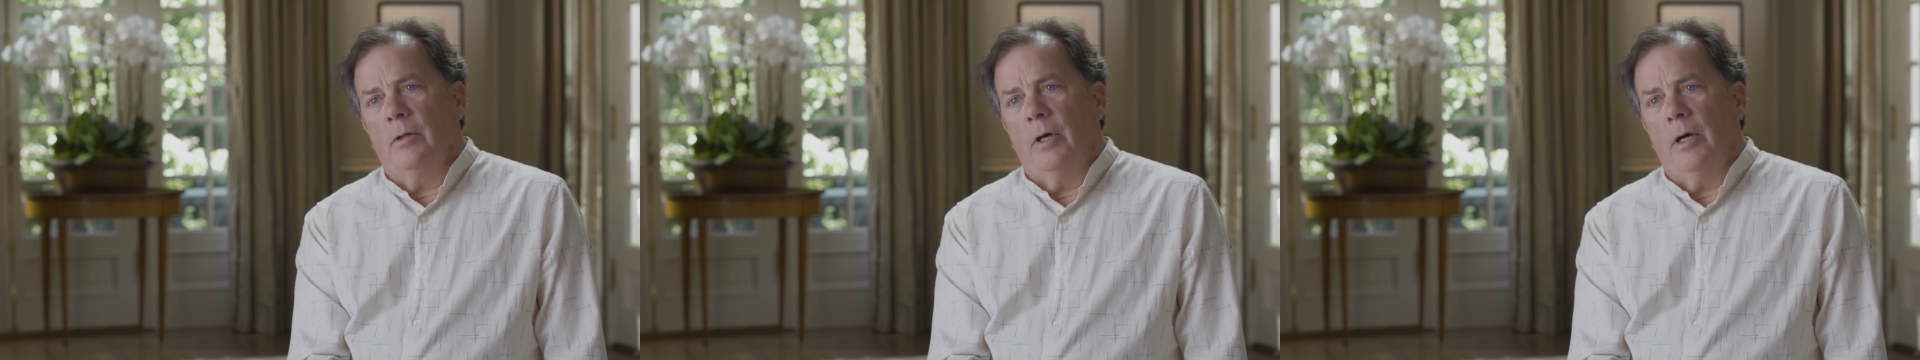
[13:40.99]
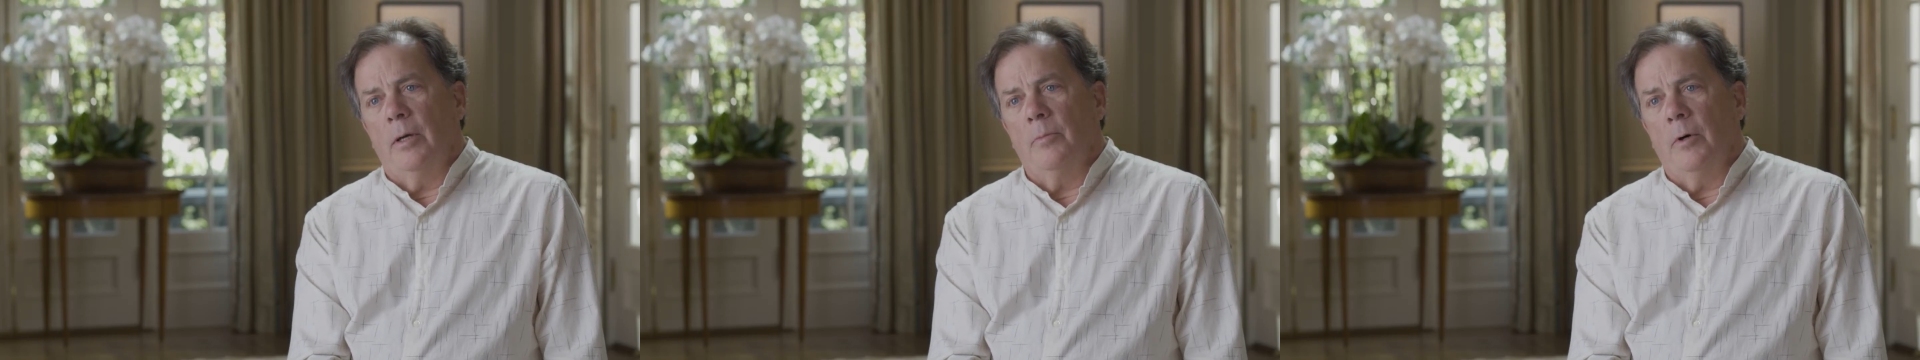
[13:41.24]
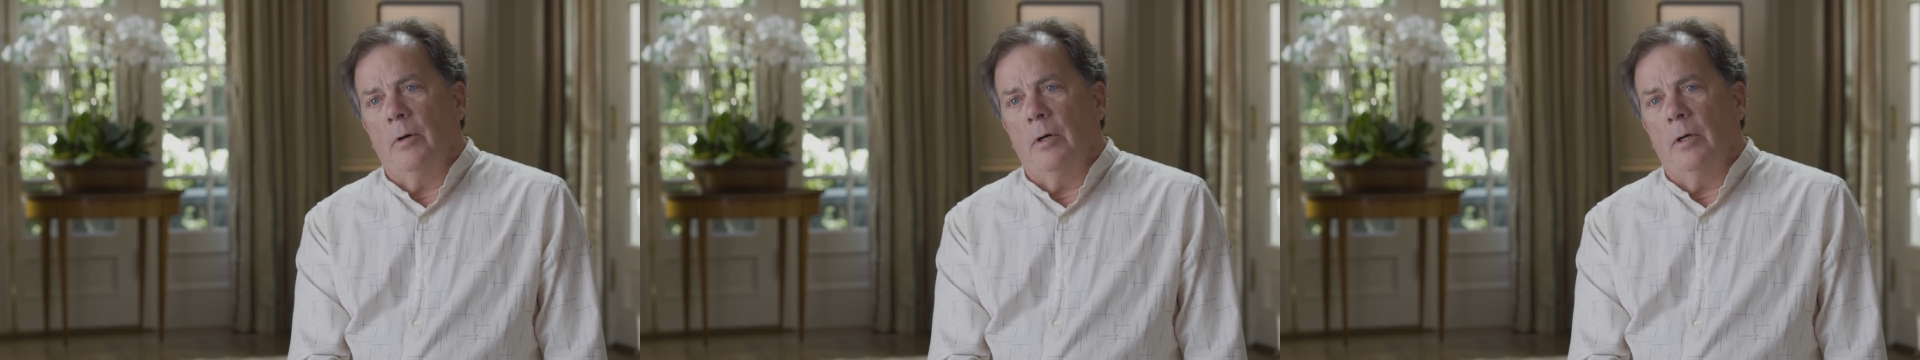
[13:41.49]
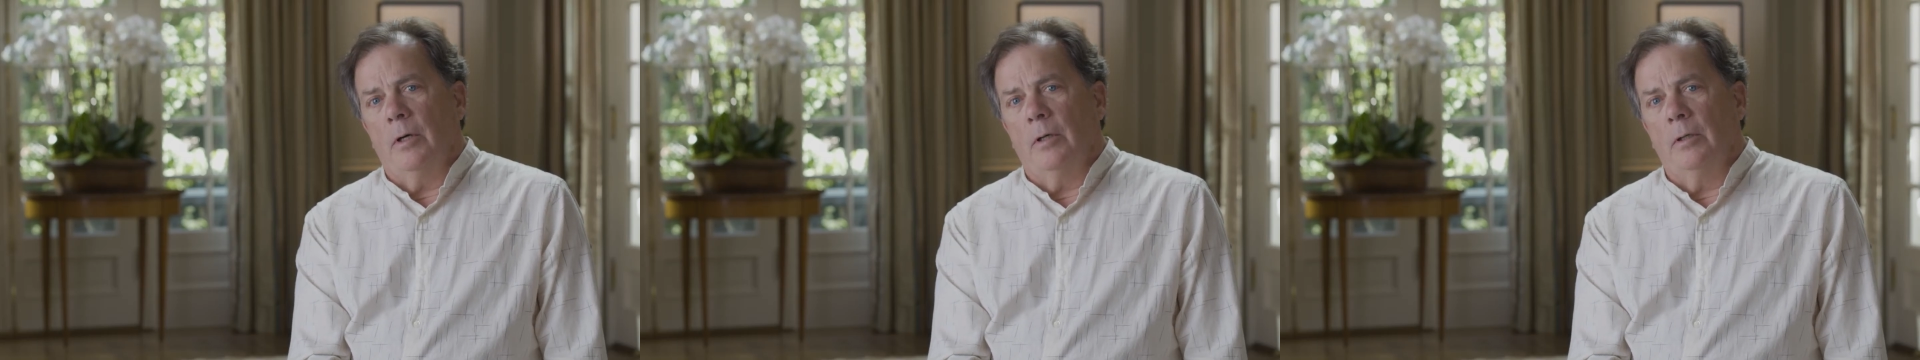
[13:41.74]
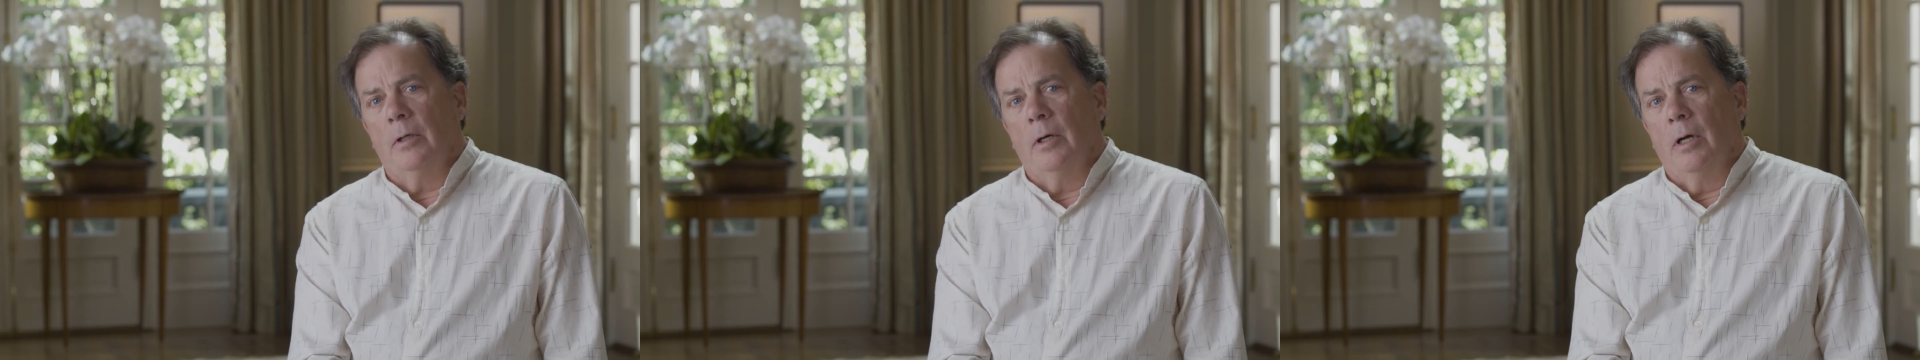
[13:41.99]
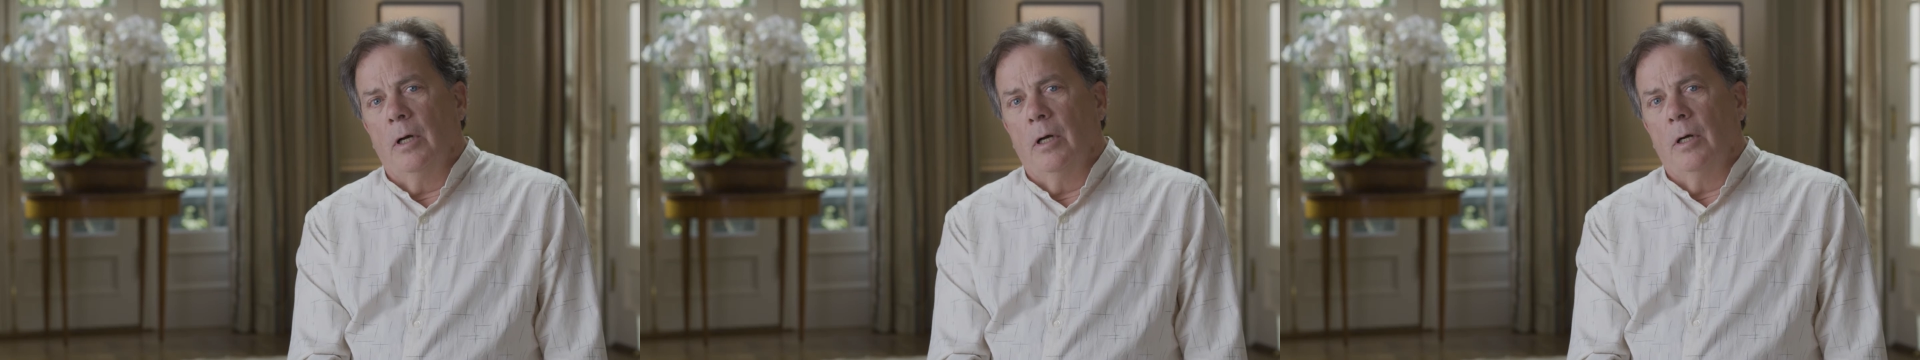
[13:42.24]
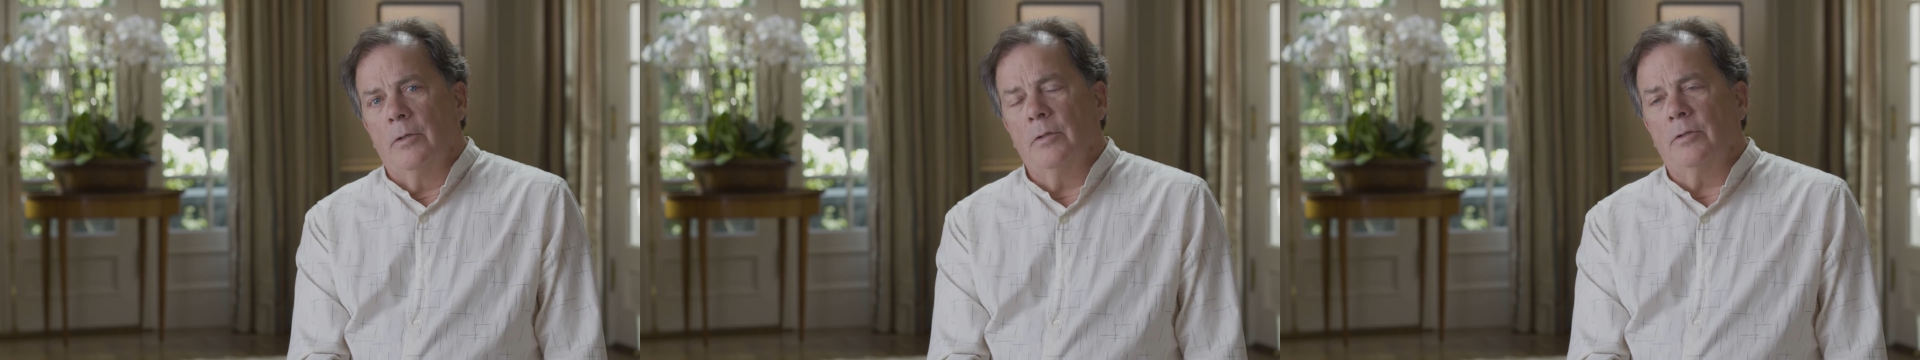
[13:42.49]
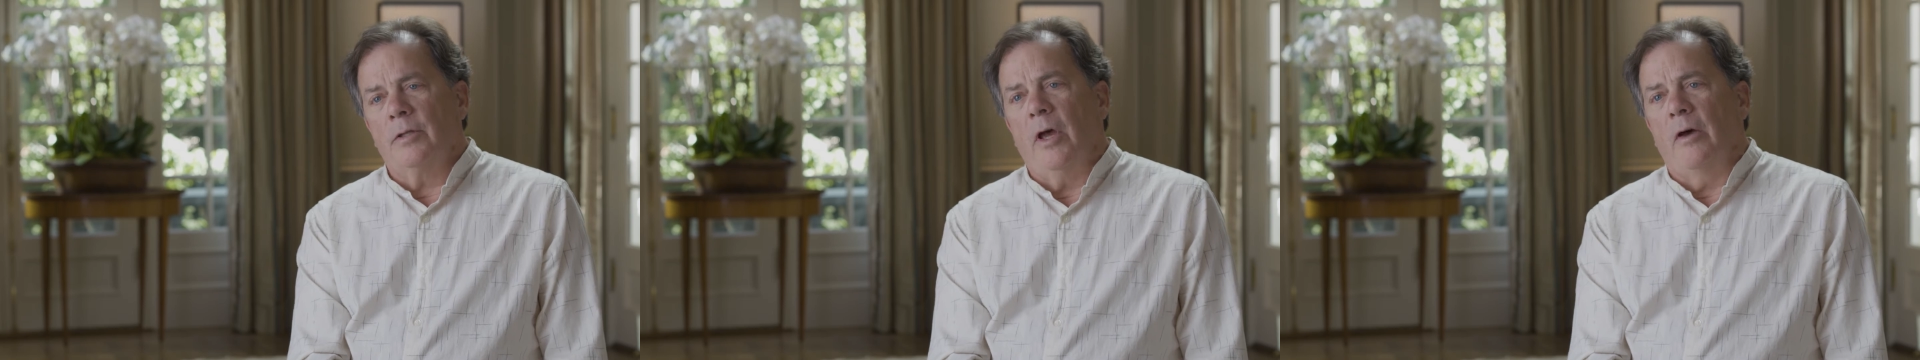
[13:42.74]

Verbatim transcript: Lyme are just